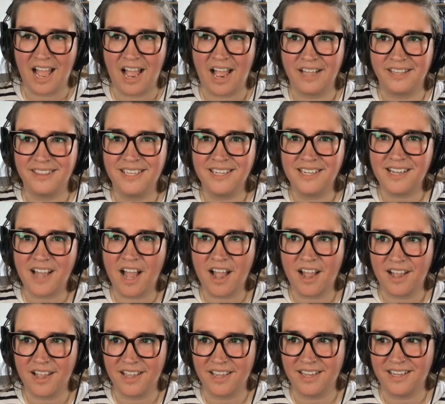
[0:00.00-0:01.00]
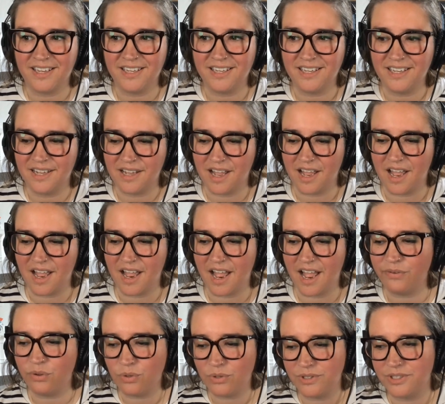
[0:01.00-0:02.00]
I think I
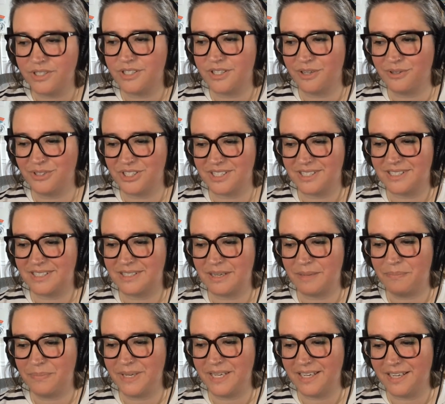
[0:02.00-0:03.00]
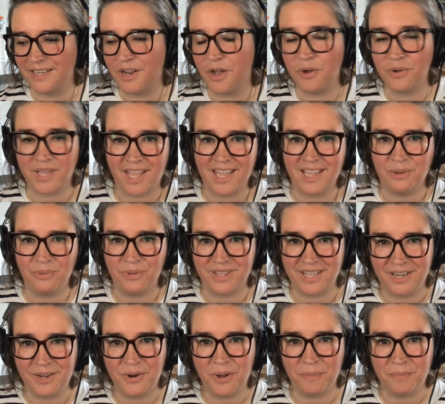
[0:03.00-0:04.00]
have also just been okay with
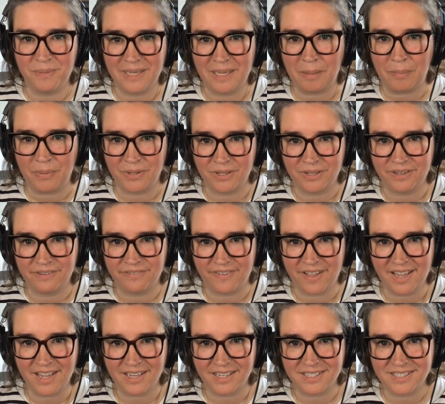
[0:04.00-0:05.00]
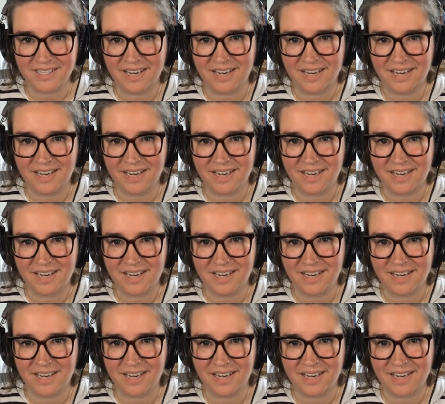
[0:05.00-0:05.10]
it not being perfect.